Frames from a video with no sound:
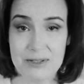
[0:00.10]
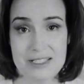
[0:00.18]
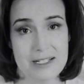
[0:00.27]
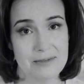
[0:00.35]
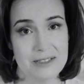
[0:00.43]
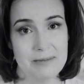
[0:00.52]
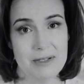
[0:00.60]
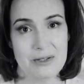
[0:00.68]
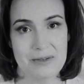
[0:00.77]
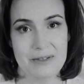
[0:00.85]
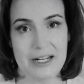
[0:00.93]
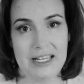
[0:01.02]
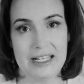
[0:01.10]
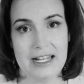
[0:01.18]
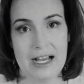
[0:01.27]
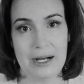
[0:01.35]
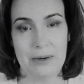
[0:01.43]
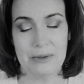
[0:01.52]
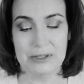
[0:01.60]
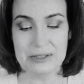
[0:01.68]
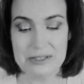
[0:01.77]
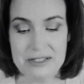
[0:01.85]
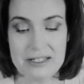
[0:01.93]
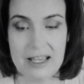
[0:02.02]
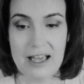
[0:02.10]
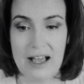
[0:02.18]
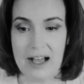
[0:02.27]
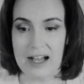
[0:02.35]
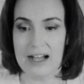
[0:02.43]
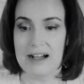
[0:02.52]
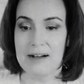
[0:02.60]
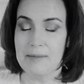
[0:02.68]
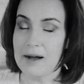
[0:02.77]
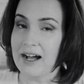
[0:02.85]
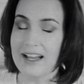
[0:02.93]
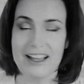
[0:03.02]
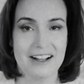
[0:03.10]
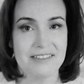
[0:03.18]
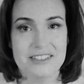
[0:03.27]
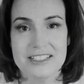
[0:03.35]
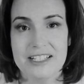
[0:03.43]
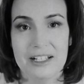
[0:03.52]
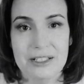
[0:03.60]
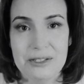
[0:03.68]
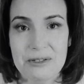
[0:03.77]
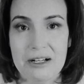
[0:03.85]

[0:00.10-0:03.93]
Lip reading: it's definitely been over 8 hours. I have to tell you